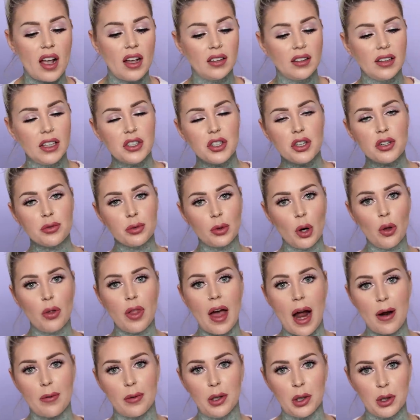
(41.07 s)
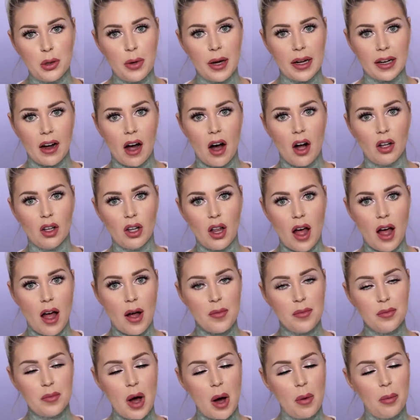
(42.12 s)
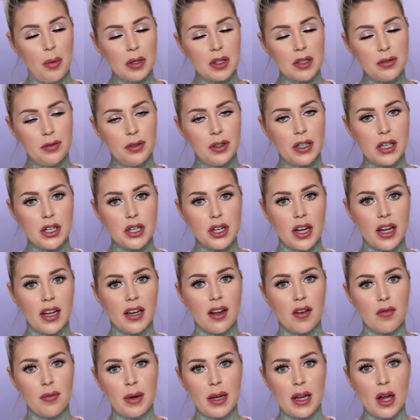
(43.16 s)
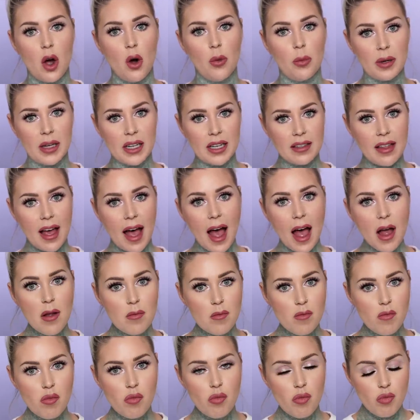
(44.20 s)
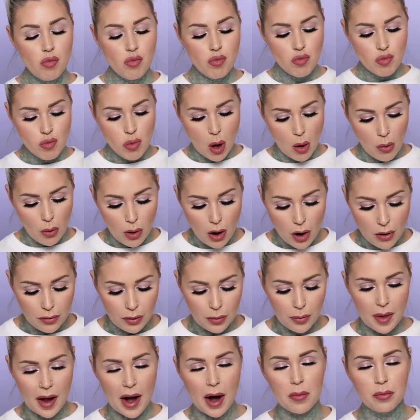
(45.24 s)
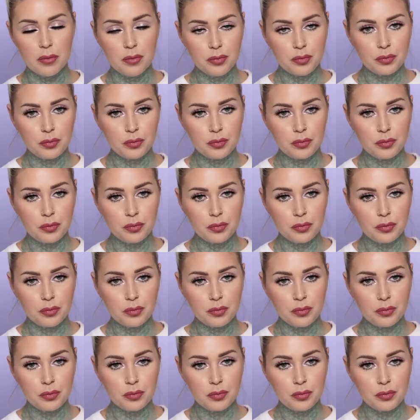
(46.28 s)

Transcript: Let's just roll that real quick. I'll put the footage in of me opening that and we'll go from there.